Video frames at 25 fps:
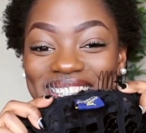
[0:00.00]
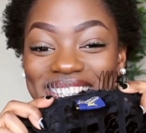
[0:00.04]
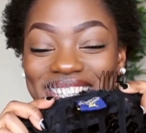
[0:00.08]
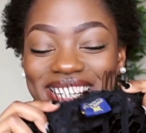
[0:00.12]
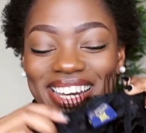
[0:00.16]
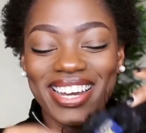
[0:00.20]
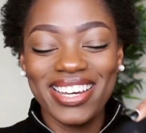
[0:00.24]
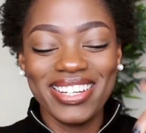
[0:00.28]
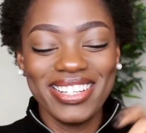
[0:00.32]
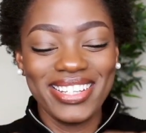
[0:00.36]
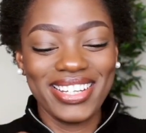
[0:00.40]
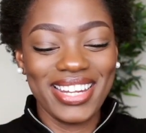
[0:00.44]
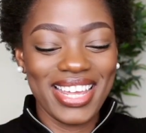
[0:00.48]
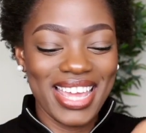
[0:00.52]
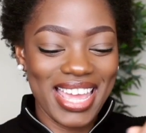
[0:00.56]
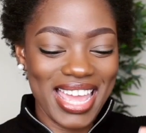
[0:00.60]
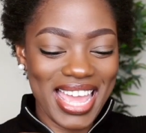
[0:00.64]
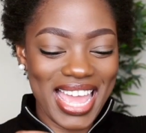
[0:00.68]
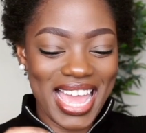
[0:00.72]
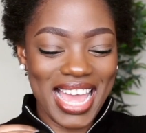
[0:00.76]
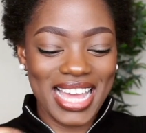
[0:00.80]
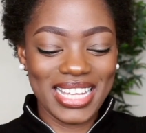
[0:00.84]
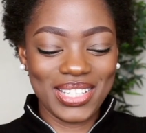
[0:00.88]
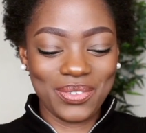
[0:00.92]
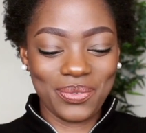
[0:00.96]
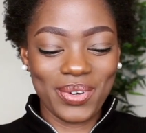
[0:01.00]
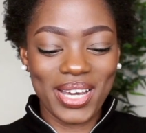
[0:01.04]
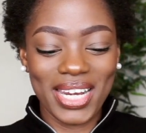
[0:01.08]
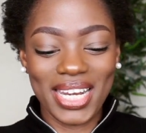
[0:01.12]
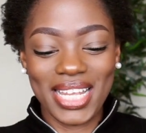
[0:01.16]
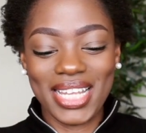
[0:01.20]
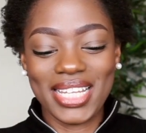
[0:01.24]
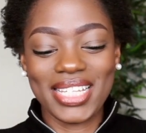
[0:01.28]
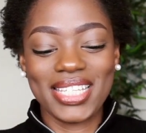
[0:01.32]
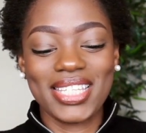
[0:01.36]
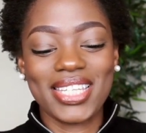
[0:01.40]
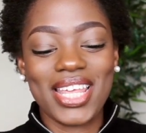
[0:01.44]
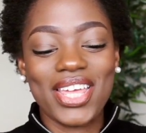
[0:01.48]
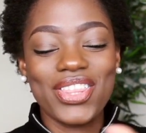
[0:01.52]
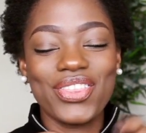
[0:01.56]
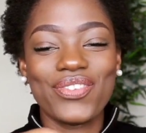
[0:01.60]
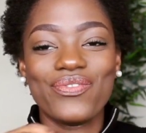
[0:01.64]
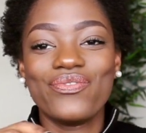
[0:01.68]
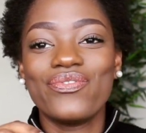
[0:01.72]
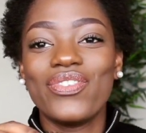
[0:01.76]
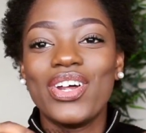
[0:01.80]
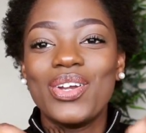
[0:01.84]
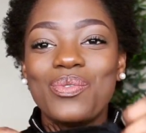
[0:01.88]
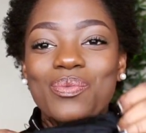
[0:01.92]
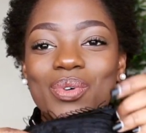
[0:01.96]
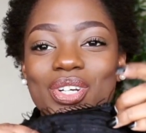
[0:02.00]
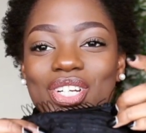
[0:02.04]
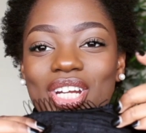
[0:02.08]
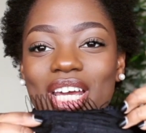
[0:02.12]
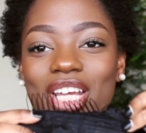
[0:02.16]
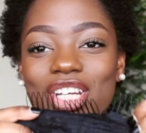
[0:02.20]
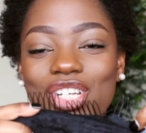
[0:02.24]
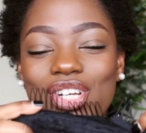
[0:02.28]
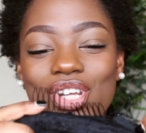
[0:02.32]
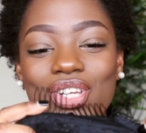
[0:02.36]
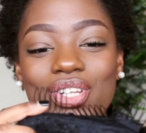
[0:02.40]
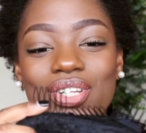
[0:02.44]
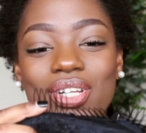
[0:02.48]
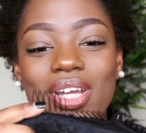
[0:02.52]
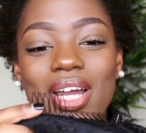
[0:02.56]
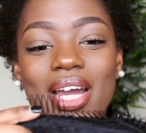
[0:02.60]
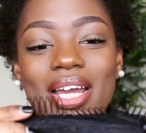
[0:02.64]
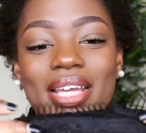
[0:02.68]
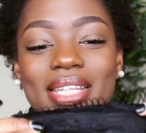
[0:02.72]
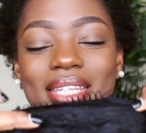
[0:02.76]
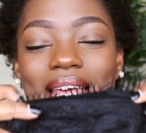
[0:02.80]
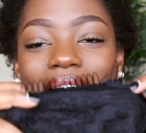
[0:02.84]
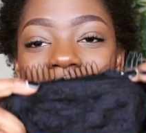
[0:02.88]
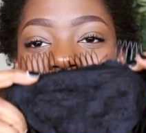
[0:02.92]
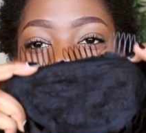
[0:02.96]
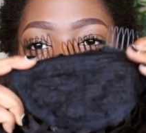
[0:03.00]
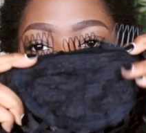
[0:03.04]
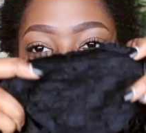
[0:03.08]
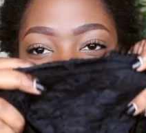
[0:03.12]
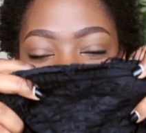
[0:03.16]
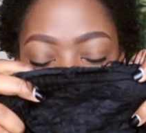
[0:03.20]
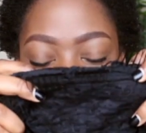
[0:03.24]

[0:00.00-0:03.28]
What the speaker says: done, as well as the front, which I show you guys how I